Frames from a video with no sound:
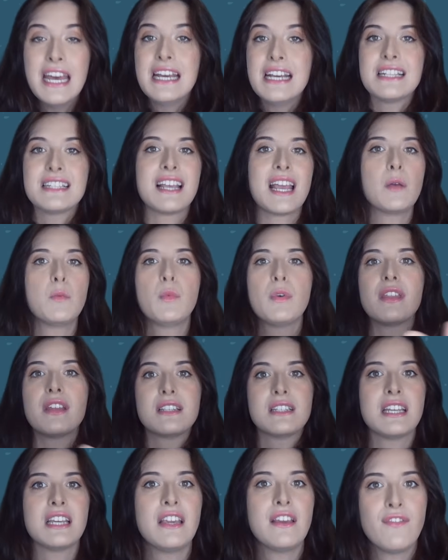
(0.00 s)
Same with a
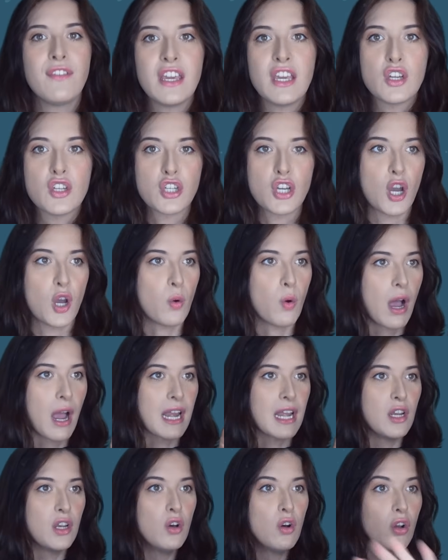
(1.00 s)
TV show. I
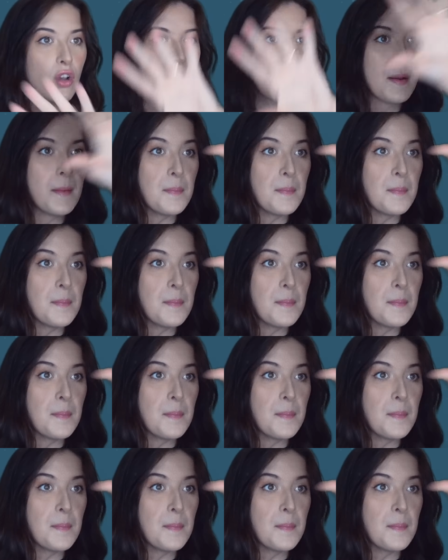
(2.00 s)
look